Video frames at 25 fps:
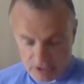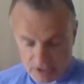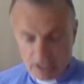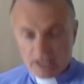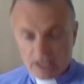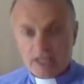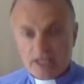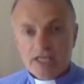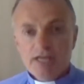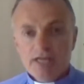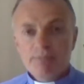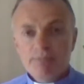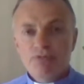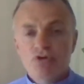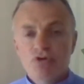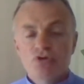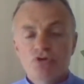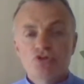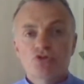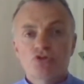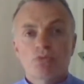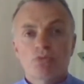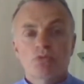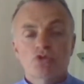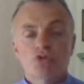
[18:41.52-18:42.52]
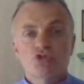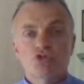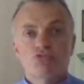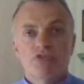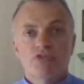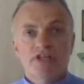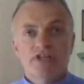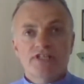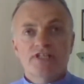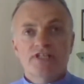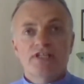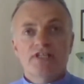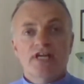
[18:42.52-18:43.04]
Hebrews was
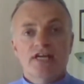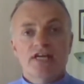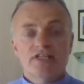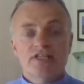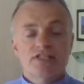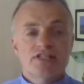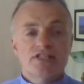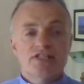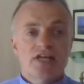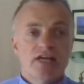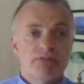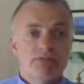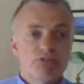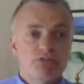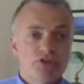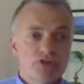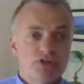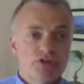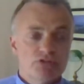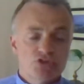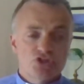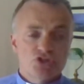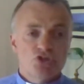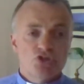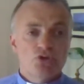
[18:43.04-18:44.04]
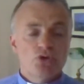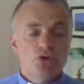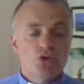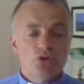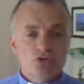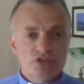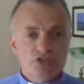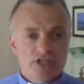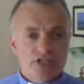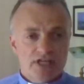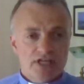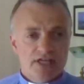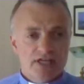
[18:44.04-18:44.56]
written at a time when there was no
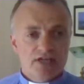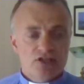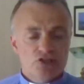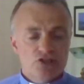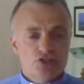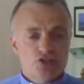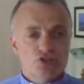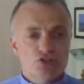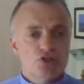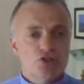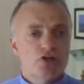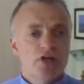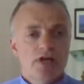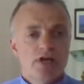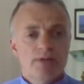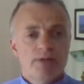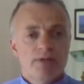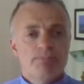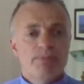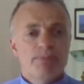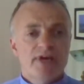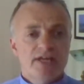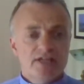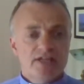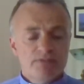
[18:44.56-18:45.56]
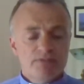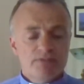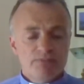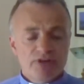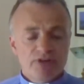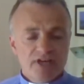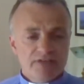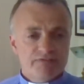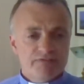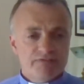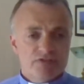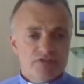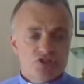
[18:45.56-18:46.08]
hotels or bed and
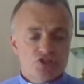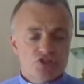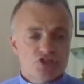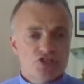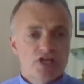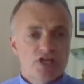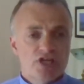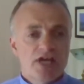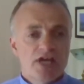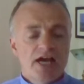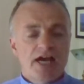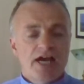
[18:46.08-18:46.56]
breakfasts,